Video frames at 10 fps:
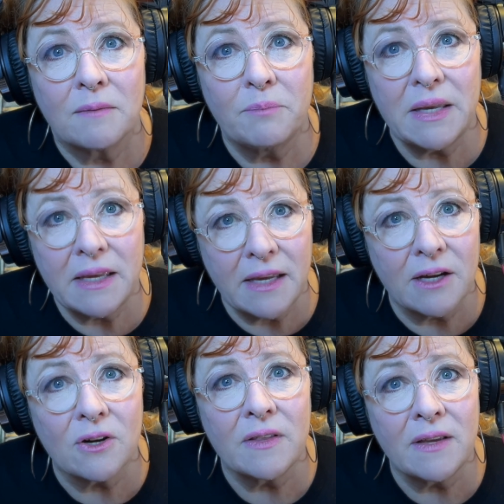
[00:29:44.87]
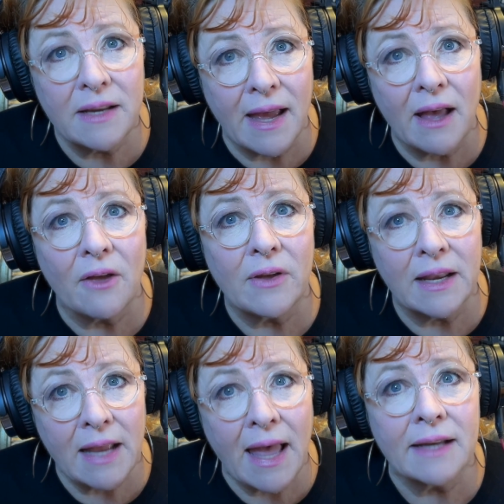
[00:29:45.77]
Be here in the now
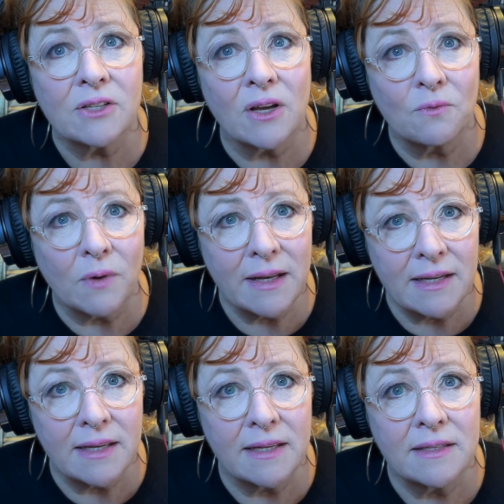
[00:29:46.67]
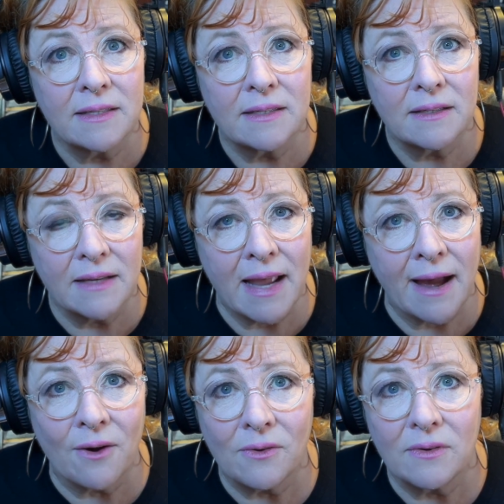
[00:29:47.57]
and act on what is
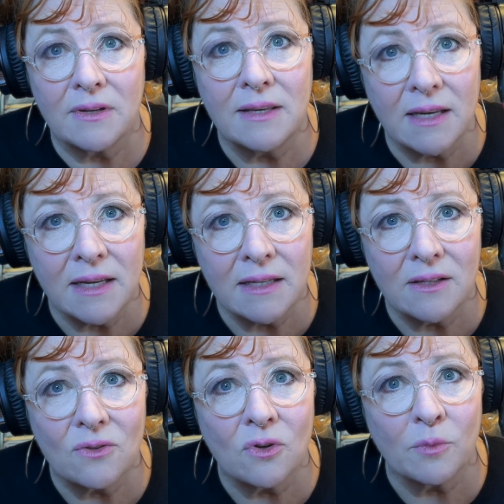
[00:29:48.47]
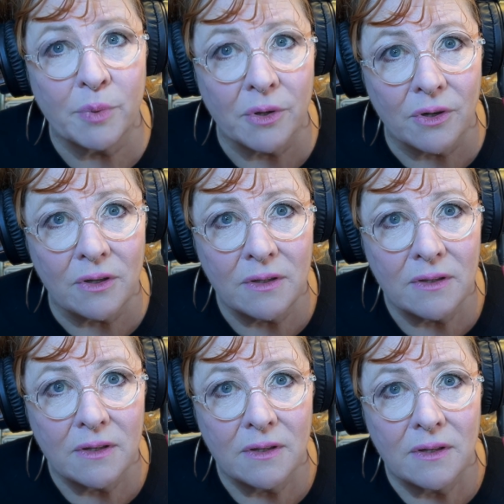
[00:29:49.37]
now, knit or purl.
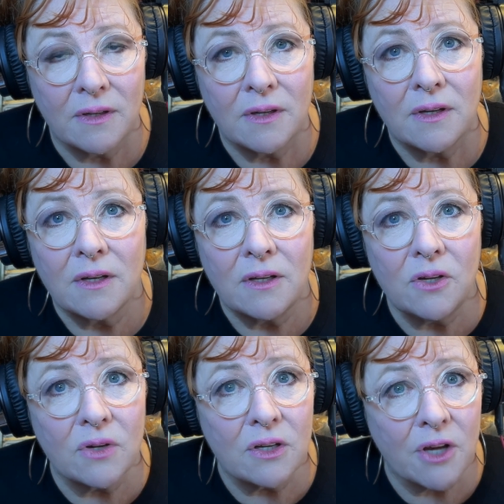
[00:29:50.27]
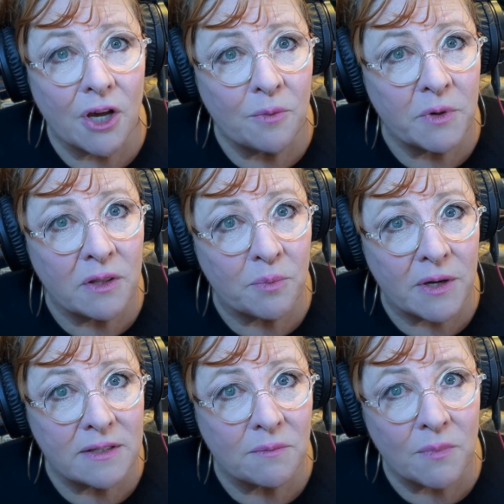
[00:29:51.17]
You can cope with the
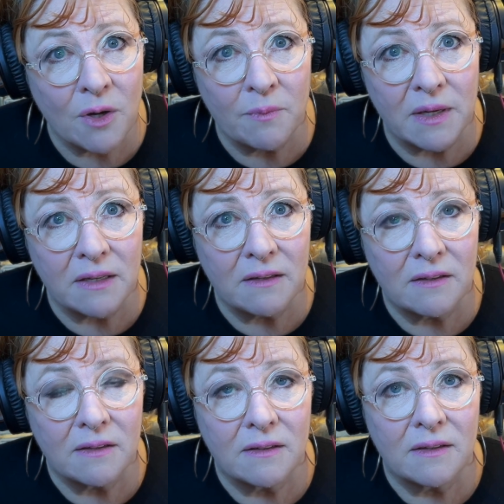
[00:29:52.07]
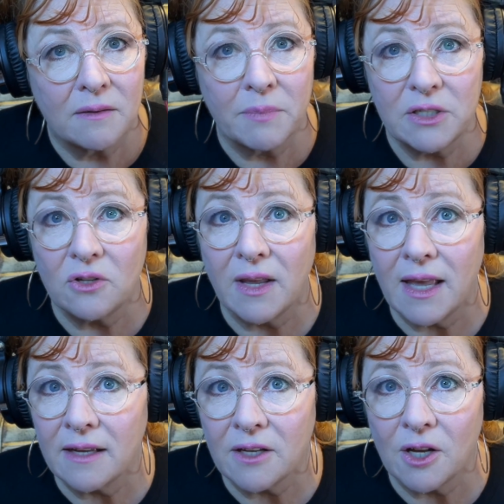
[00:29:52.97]
present moment, but you
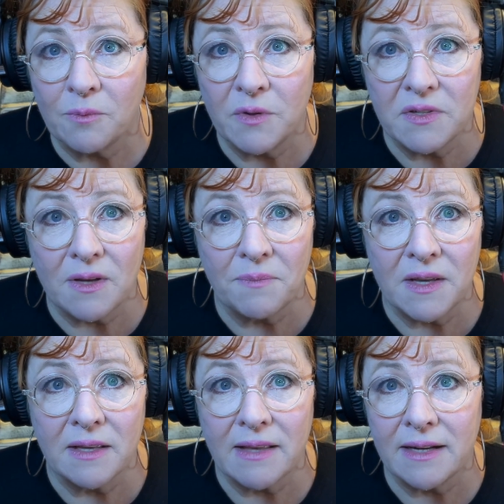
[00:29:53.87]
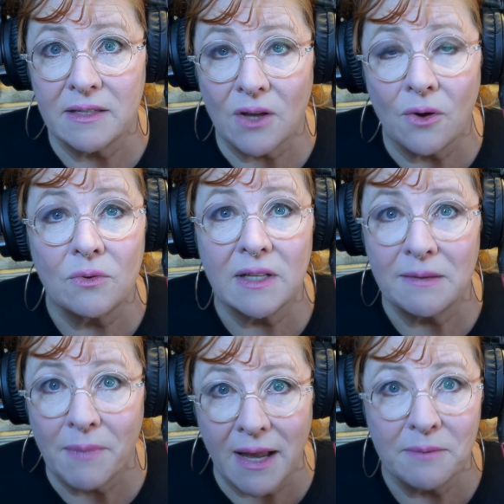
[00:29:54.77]
can't cope with something that is only
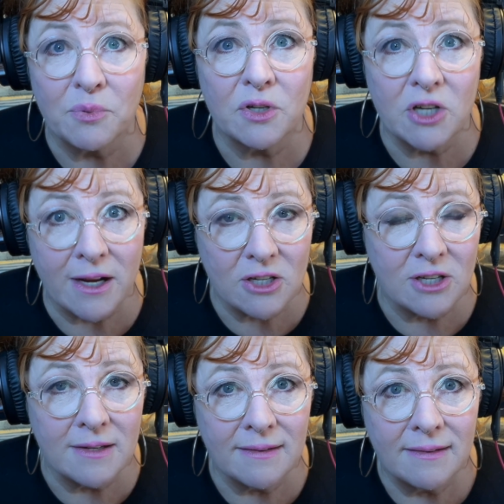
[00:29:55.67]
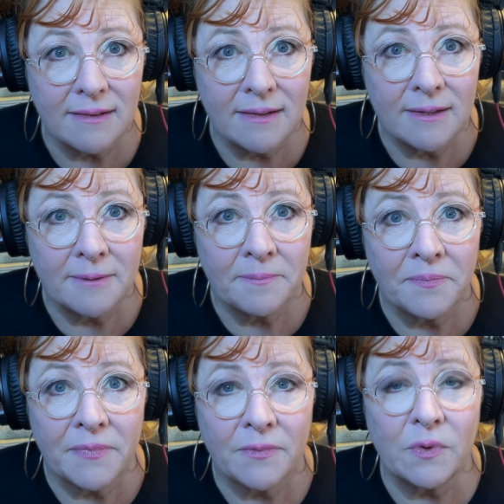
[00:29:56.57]
mind projection.
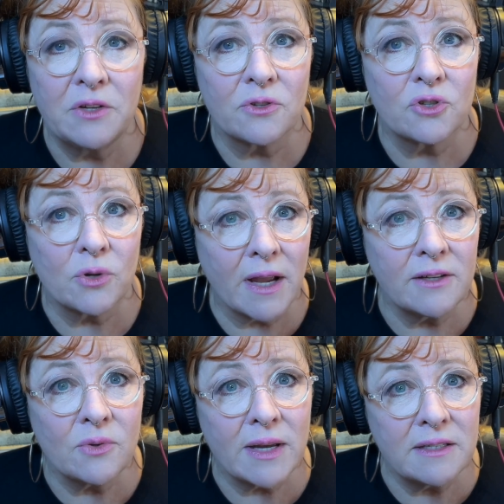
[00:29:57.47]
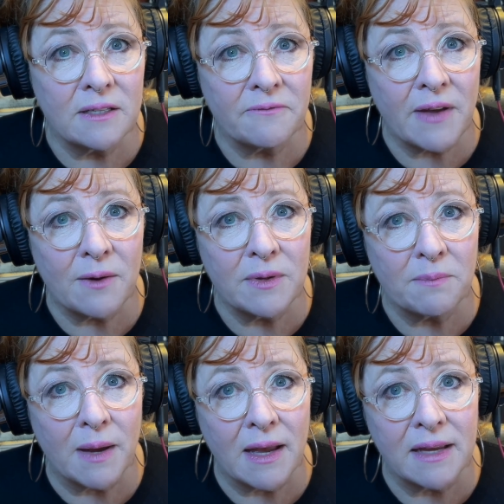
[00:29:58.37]
When you're trying to identify with
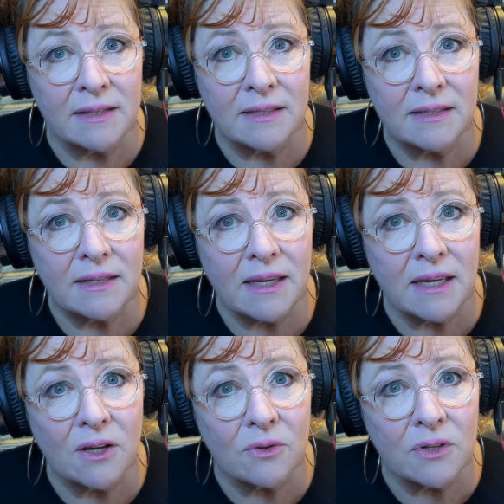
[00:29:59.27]
mind, ego